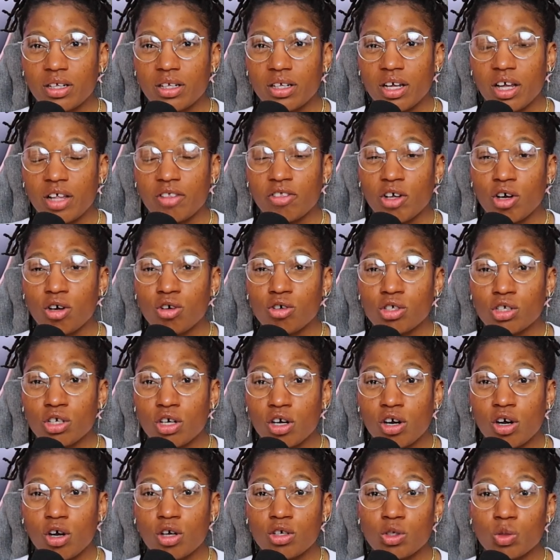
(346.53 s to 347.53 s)
And those
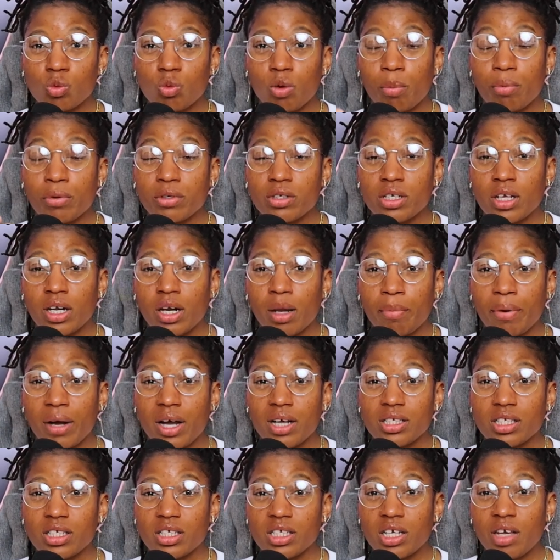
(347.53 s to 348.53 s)
girls were presenting
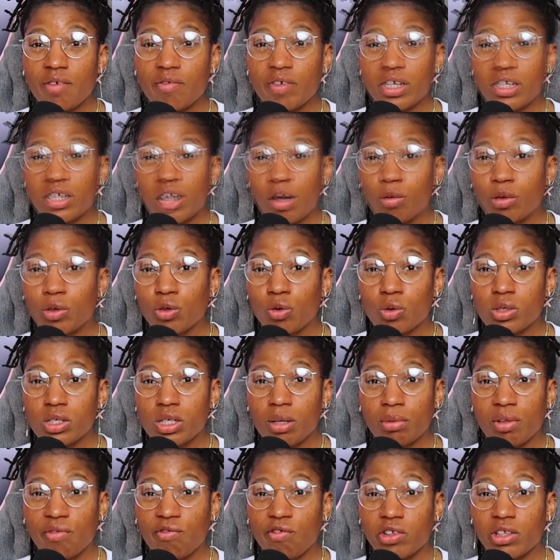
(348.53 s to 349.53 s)
positivity. They were doing
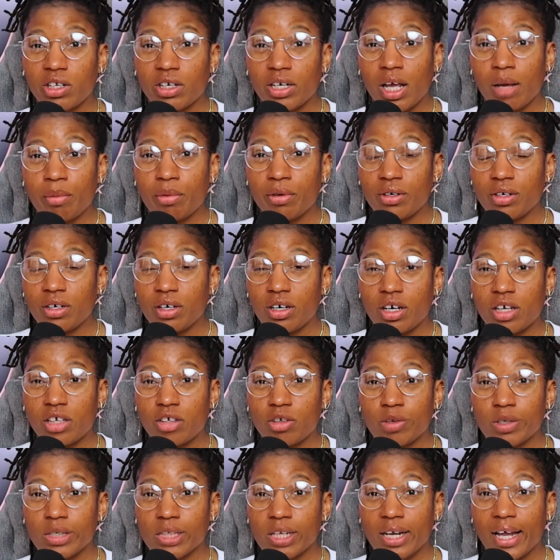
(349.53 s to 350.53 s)
something for the neighborhood.
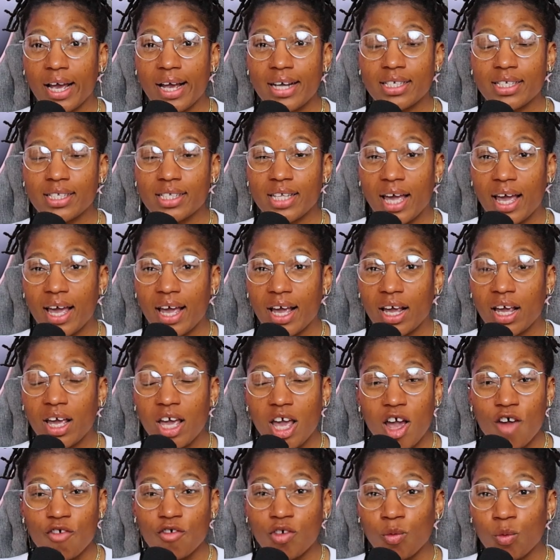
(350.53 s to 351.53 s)
It was a nice day
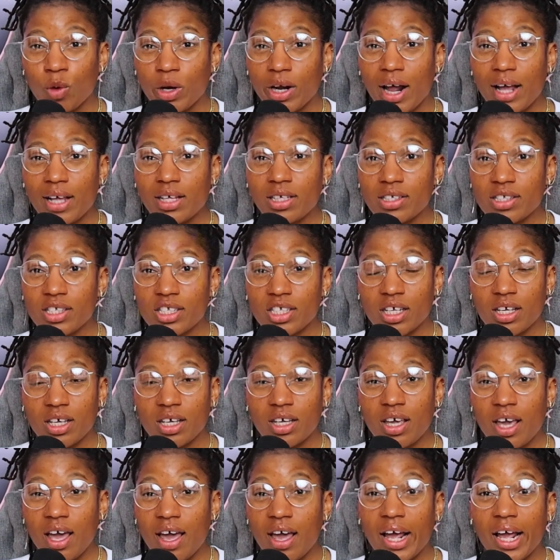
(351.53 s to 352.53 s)
from what I could
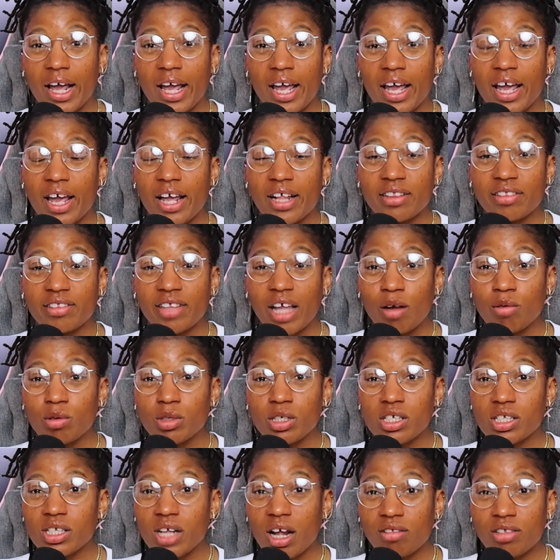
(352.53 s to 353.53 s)
see. And they were
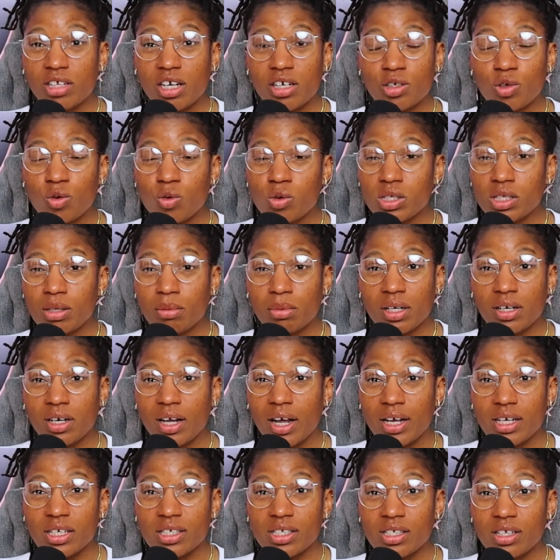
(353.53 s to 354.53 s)
just out there doing something
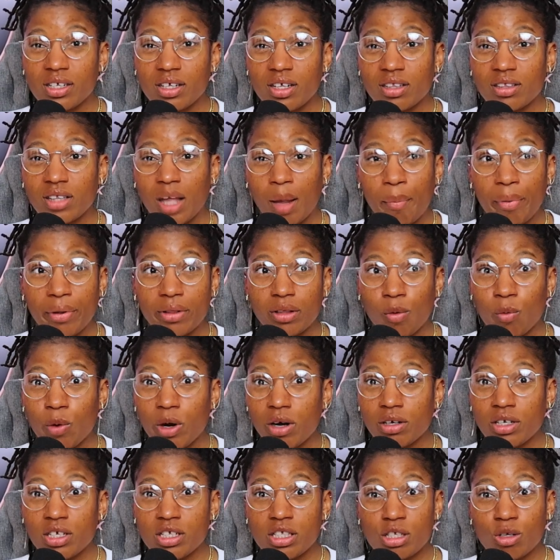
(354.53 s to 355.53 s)
nice. They put the
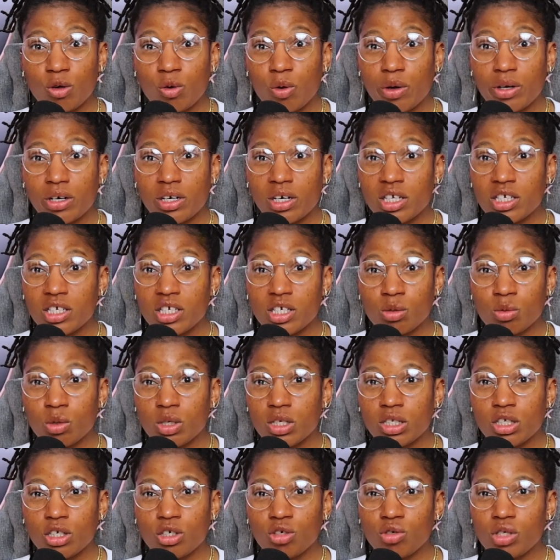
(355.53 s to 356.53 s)
work into it and they just
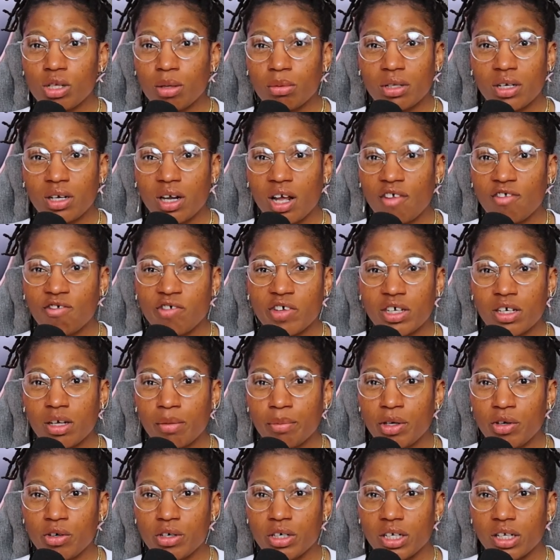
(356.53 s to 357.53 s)
wanted to do something nice for the
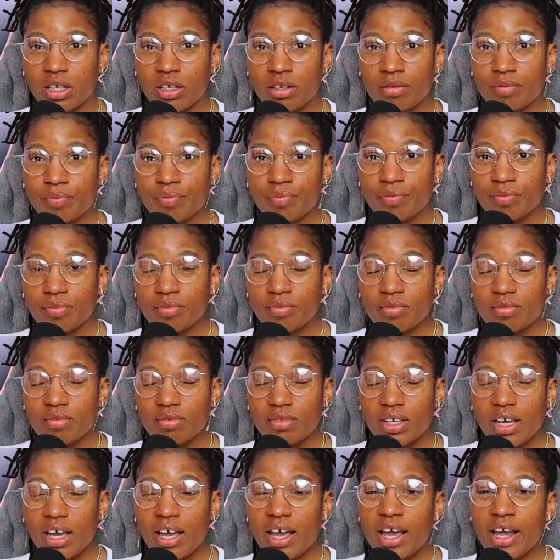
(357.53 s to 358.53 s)
community.
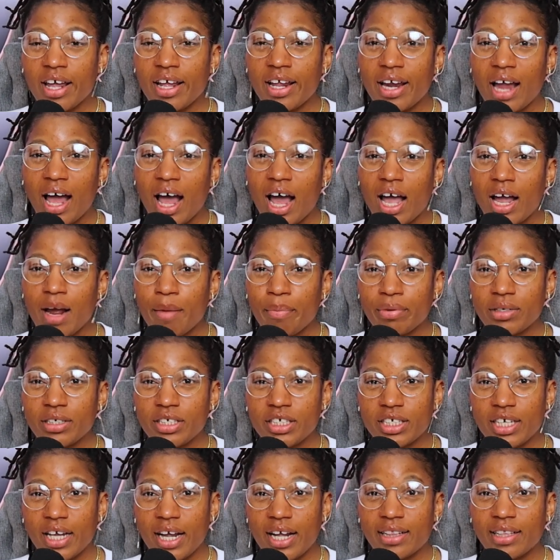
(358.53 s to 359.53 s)
And I
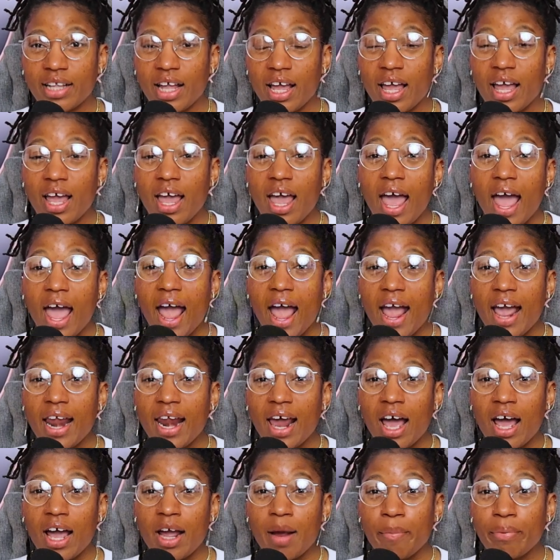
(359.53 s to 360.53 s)
appreciate that. And
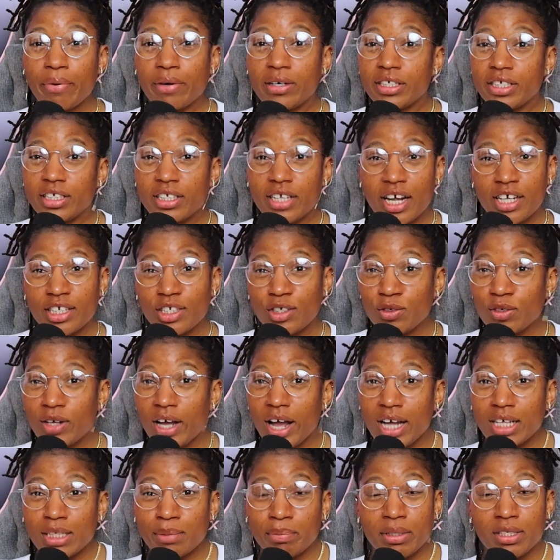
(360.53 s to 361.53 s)
I appreciate you
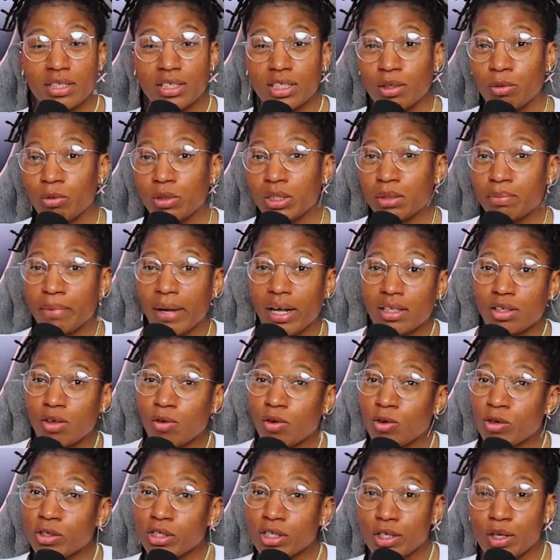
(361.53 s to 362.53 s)
guys putting some respect on
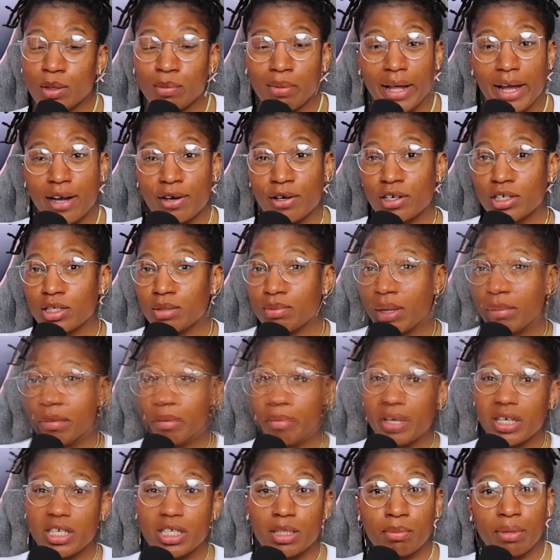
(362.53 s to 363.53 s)
those little black girls, baby,
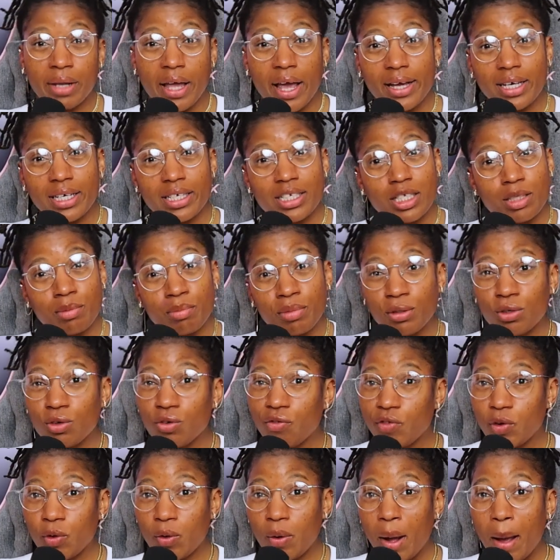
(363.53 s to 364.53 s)
because black is
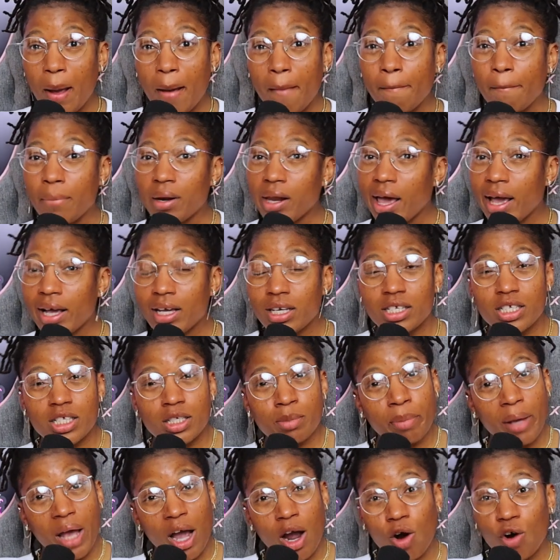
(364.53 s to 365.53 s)
beautiful, black is
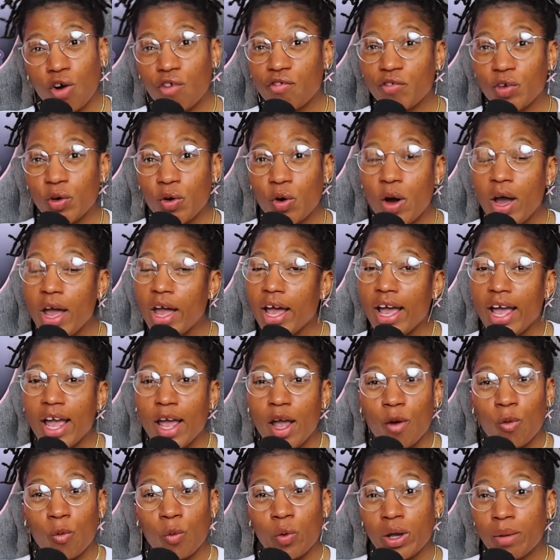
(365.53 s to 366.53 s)
powerful,
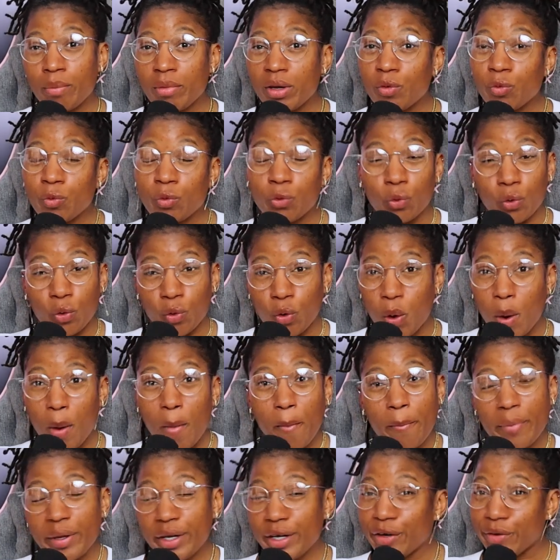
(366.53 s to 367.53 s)
and women rule,
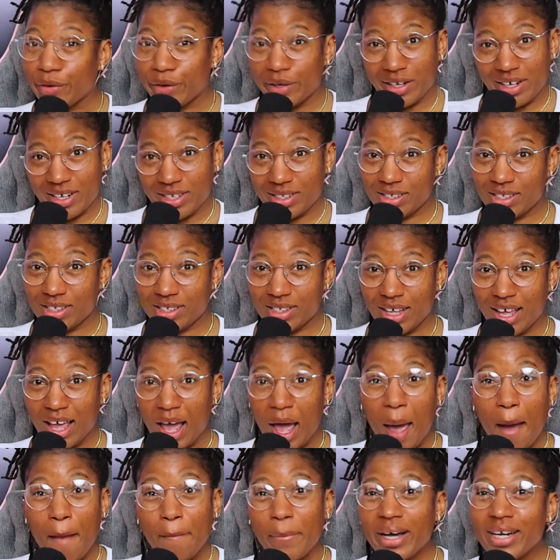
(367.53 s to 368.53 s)
periods.
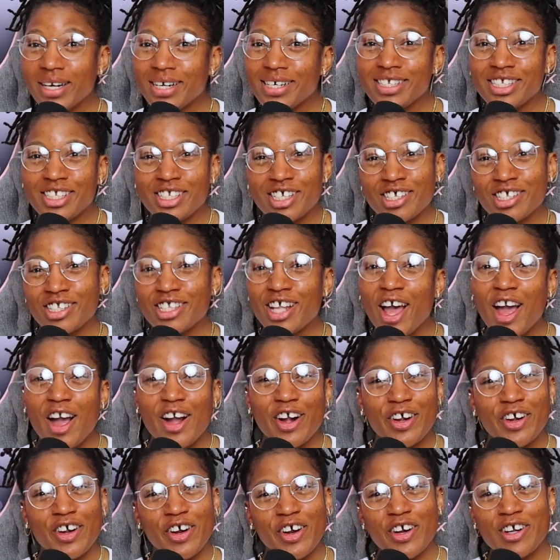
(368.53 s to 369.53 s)
But it's just
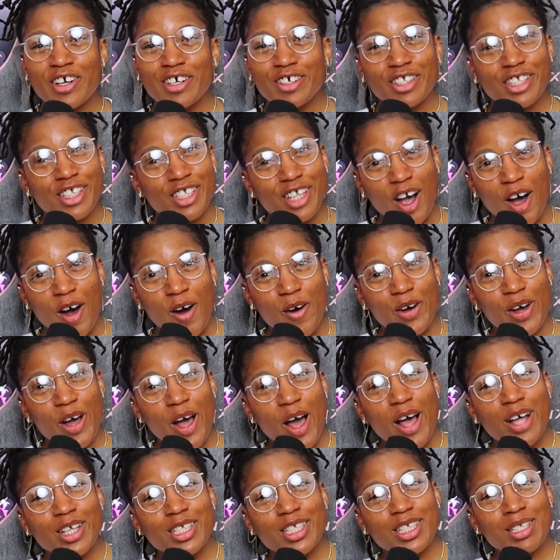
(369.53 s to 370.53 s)
girls talk,
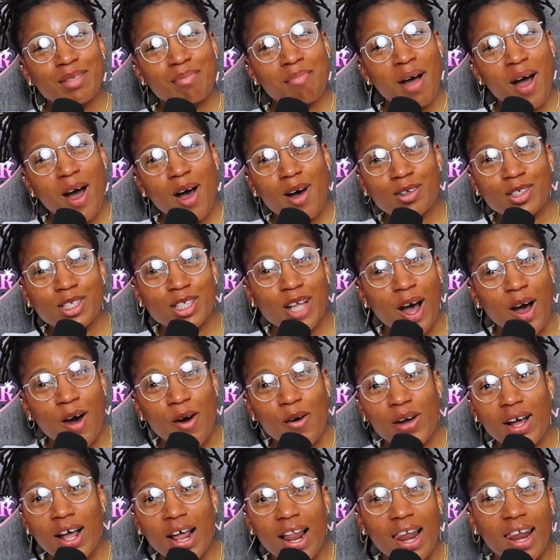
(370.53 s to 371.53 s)
small
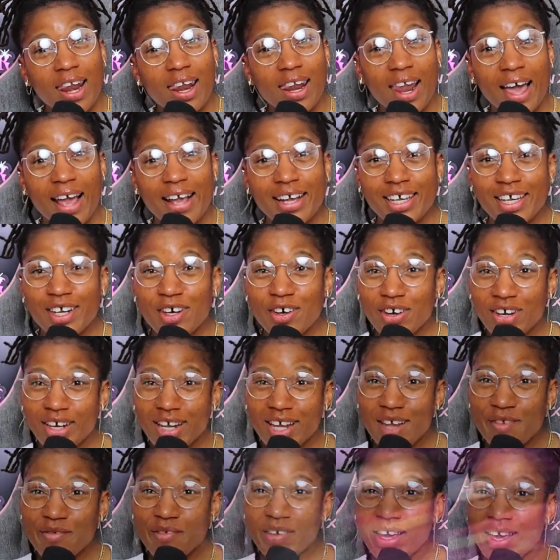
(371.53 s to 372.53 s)
talk, like it or
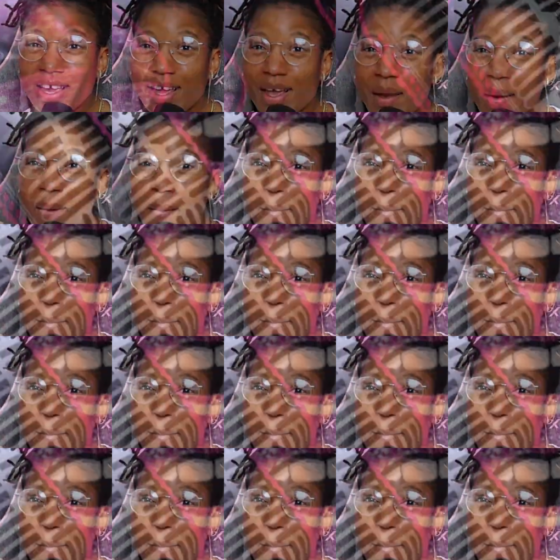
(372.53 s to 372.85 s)
leave it,